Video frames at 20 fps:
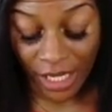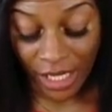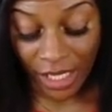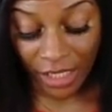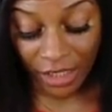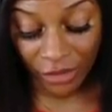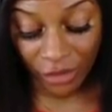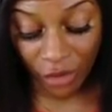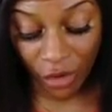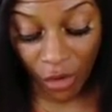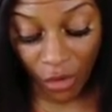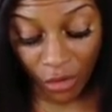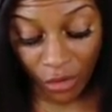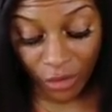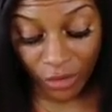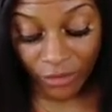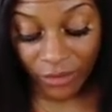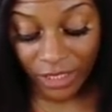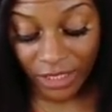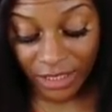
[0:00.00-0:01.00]
and
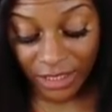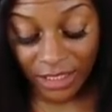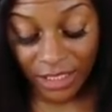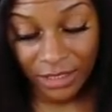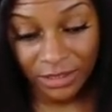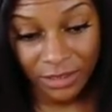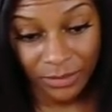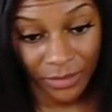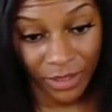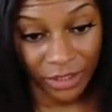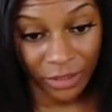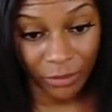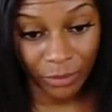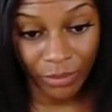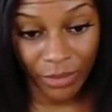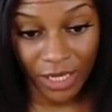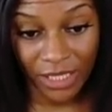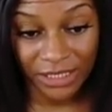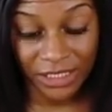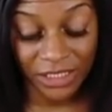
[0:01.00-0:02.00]
garnering things about the
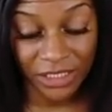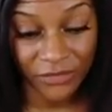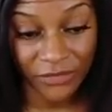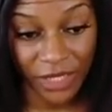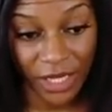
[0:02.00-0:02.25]
process of